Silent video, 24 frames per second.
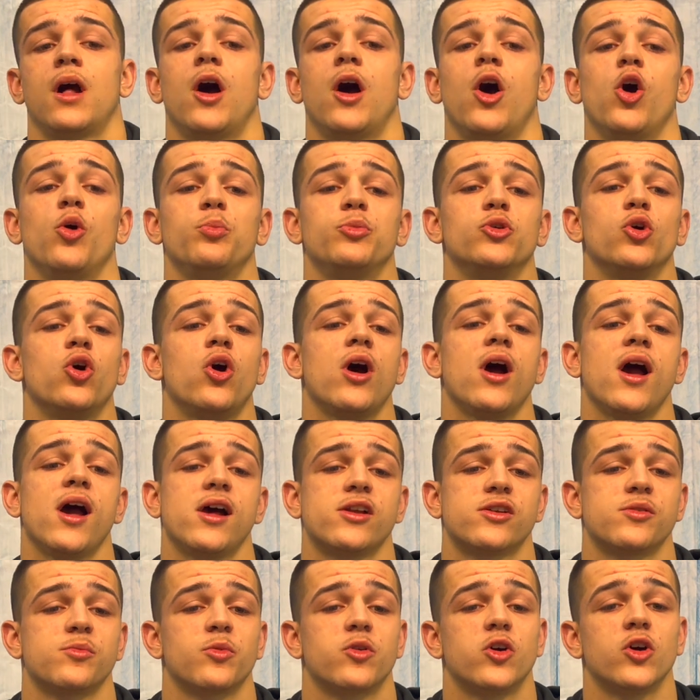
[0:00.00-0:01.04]
I hope you all
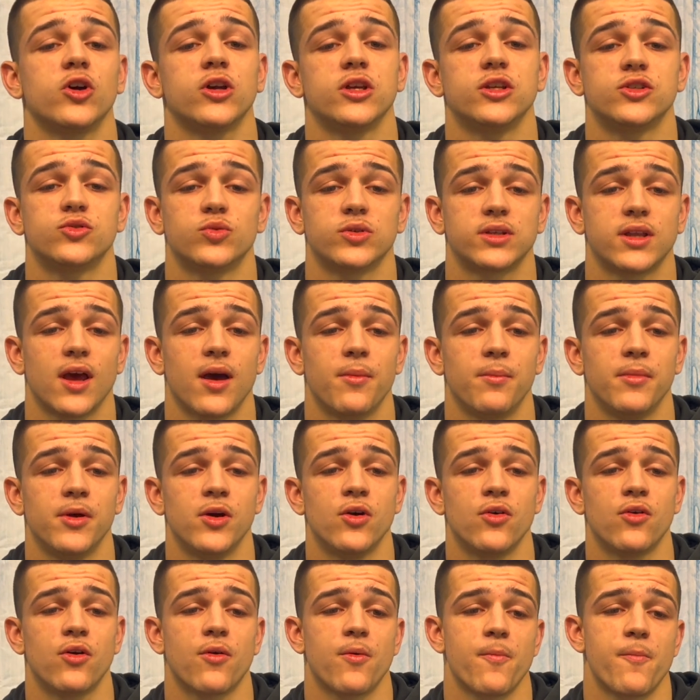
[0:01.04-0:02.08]
have some cookies with that
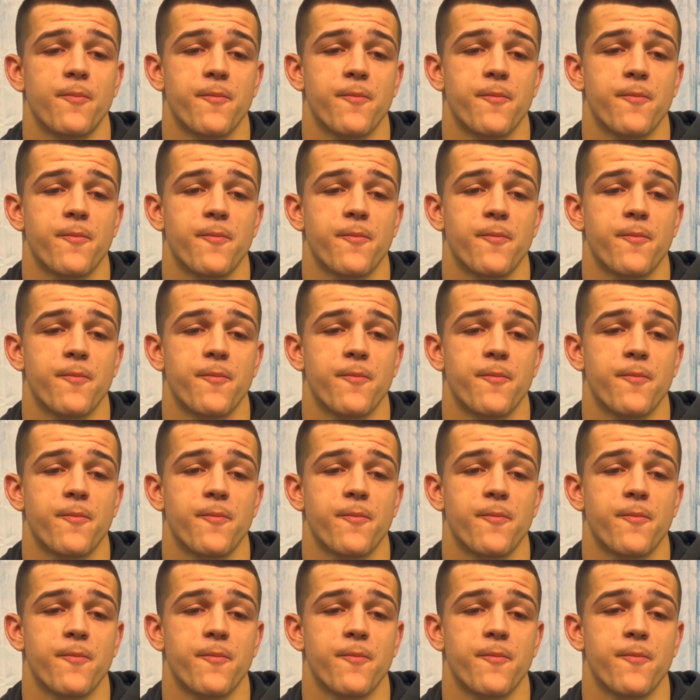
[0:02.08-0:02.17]
milk.